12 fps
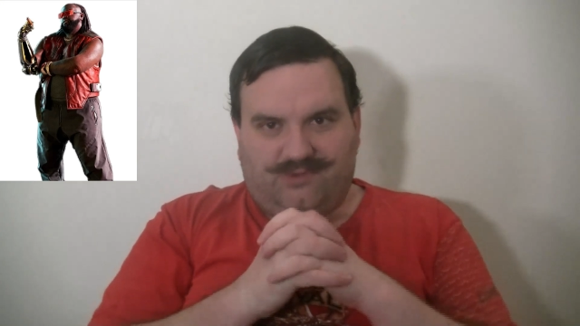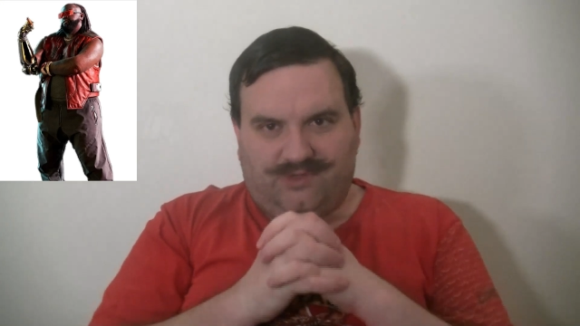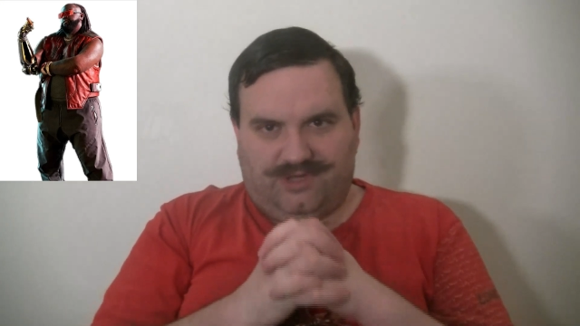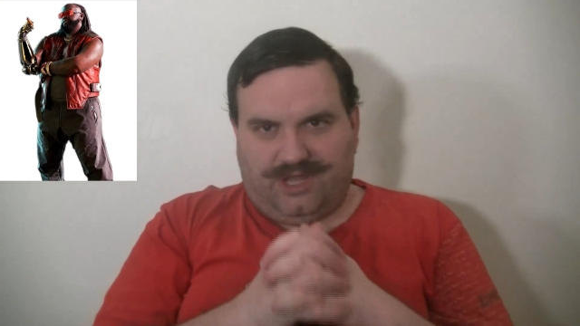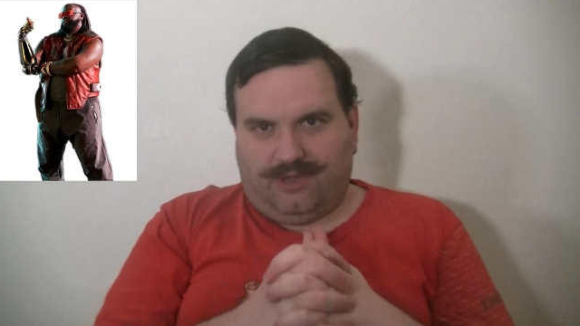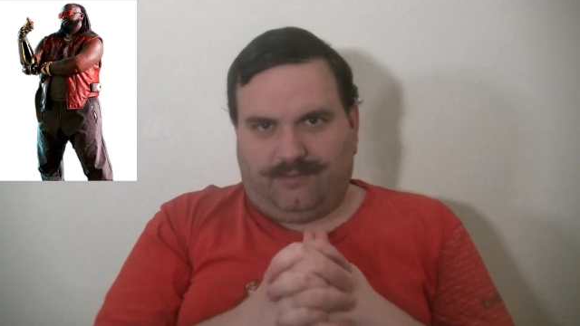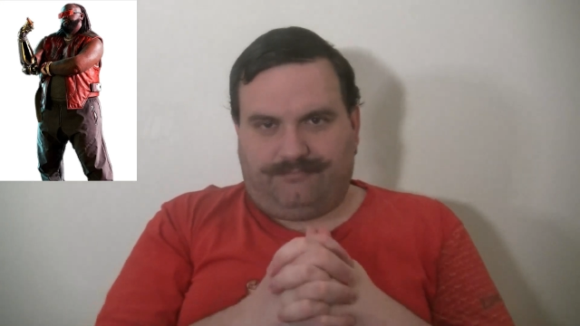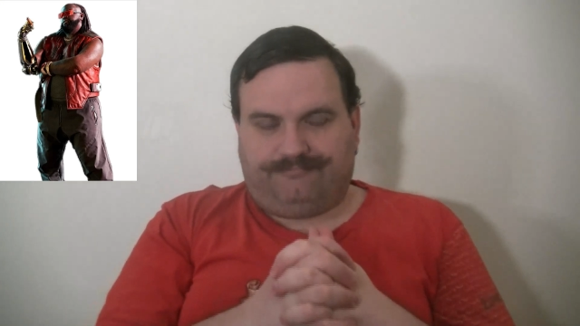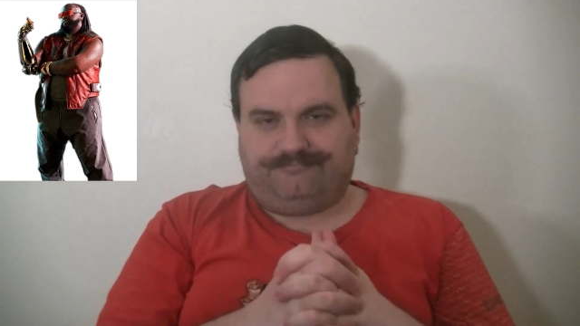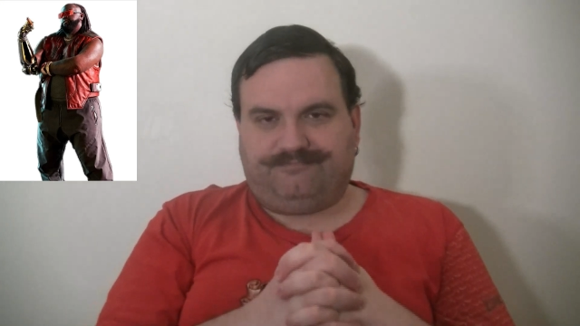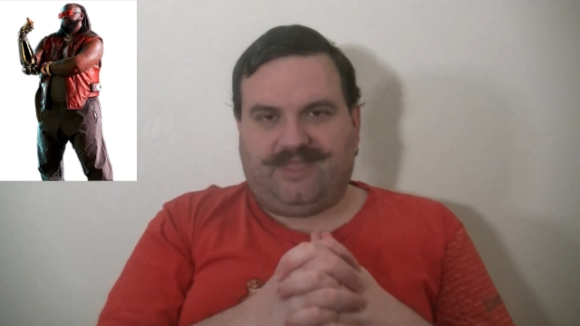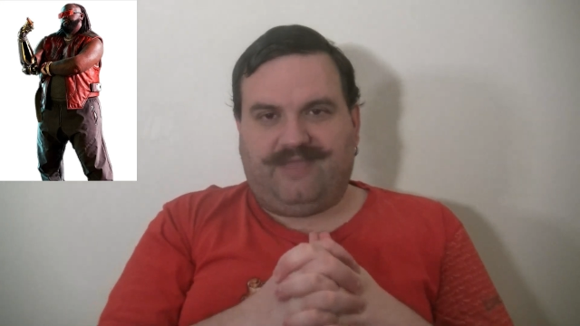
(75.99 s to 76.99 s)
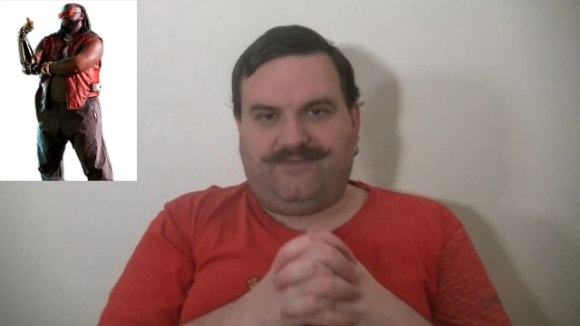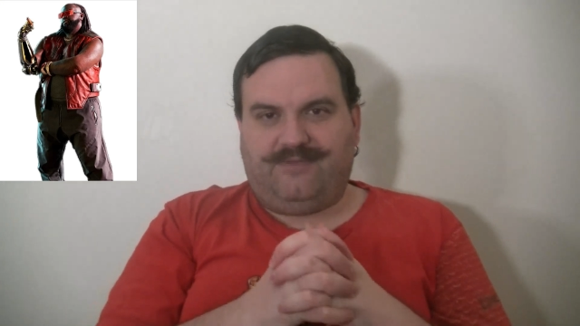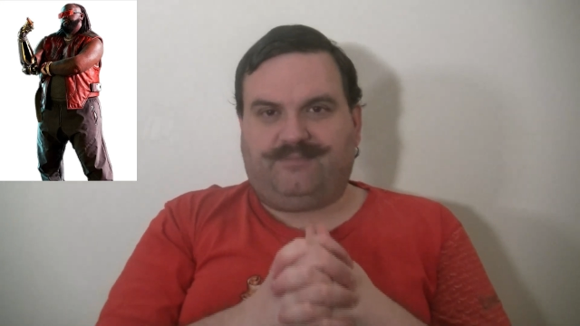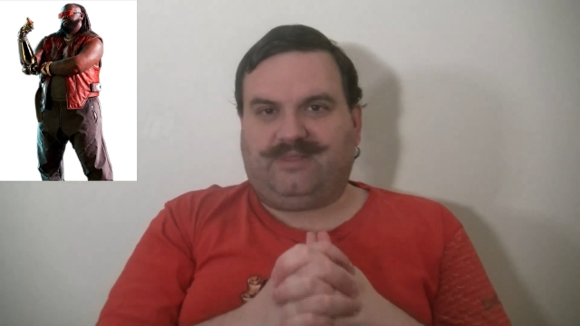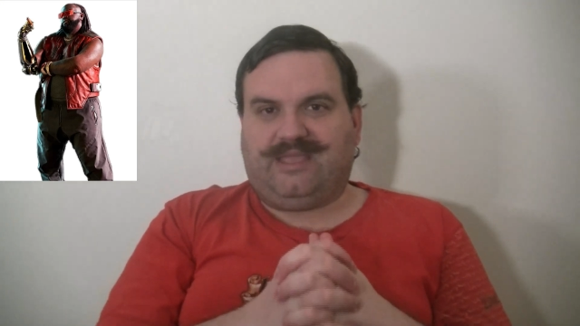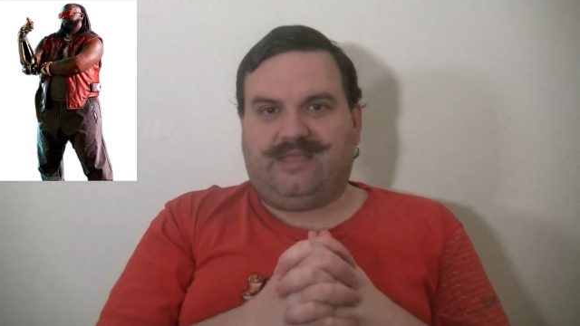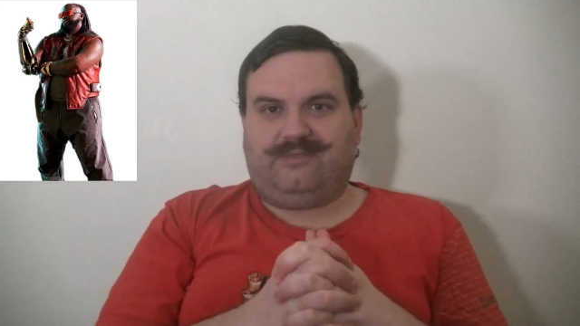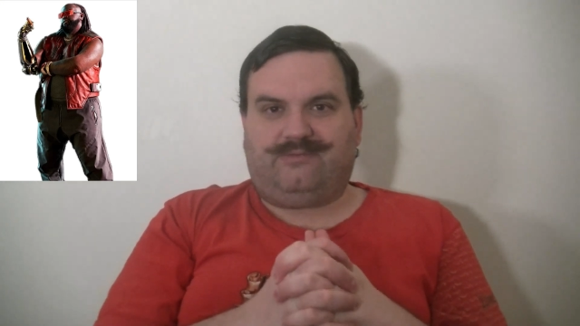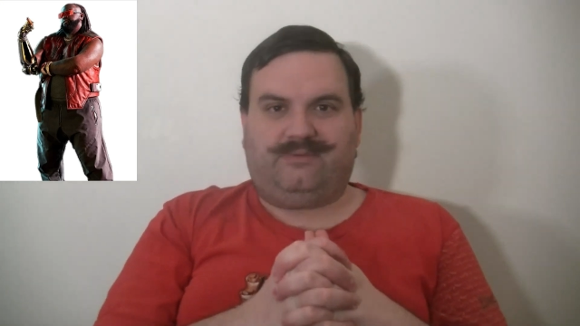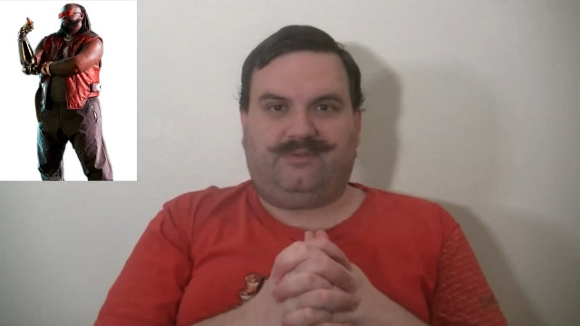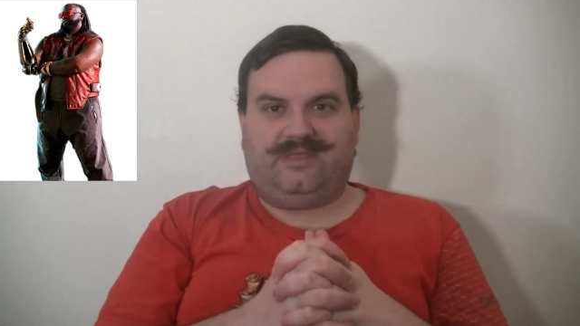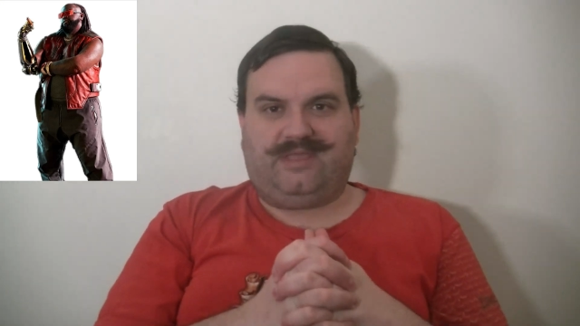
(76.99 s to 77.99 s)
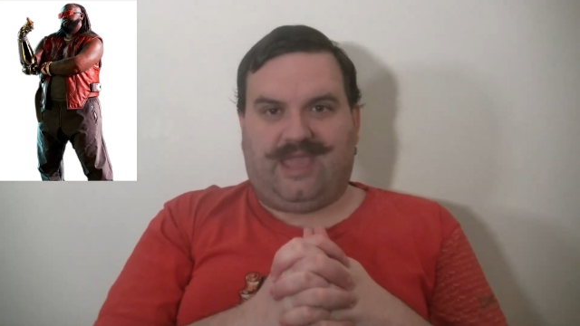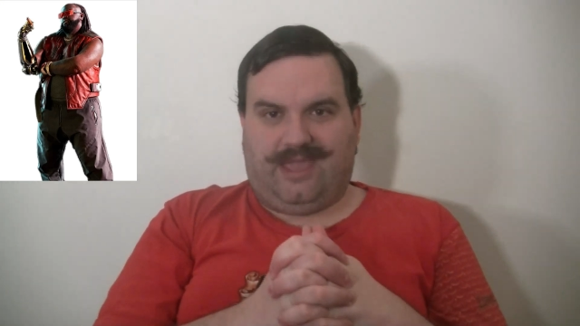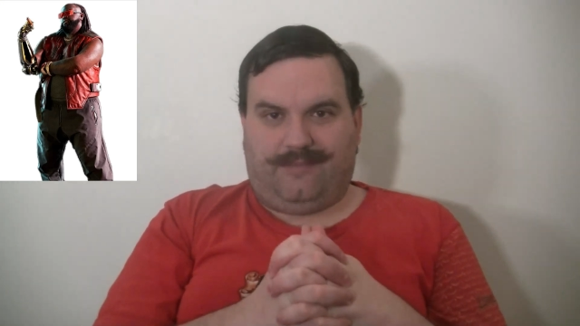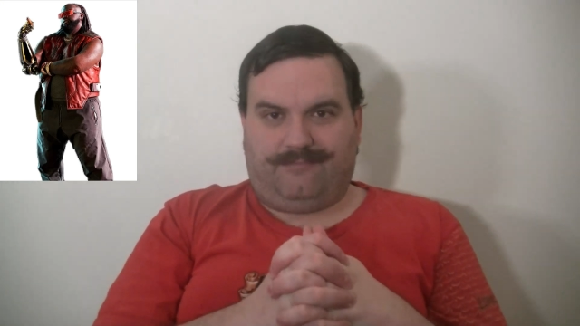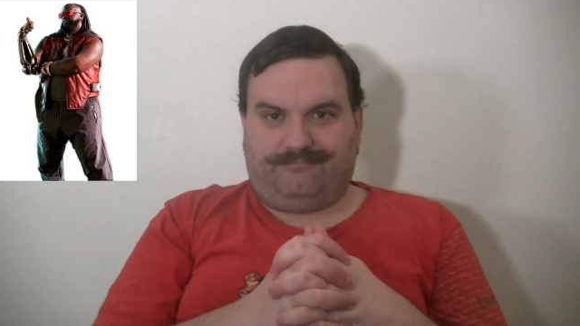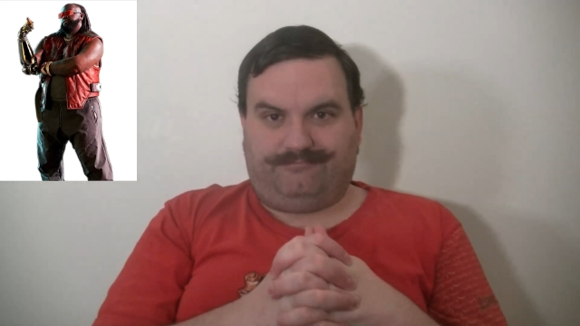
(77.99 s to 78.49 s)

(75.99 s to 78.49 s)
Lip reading: would know, if you played through the game,